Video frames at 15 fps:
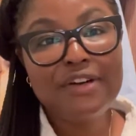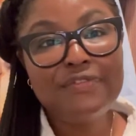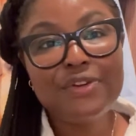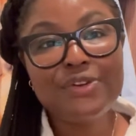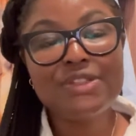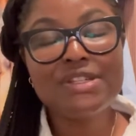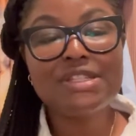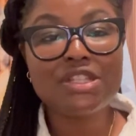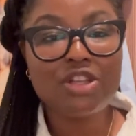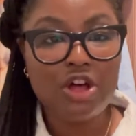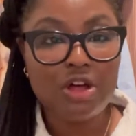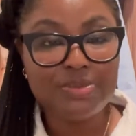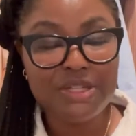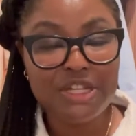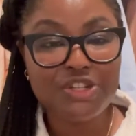for the
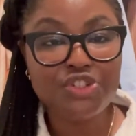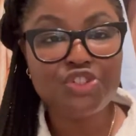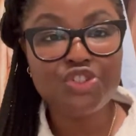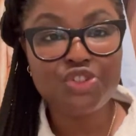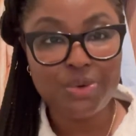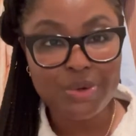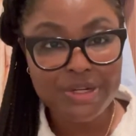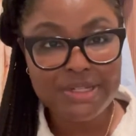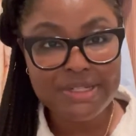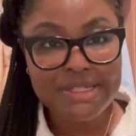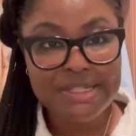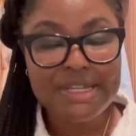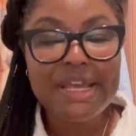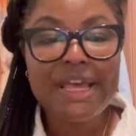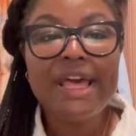sculpting
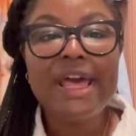shorts.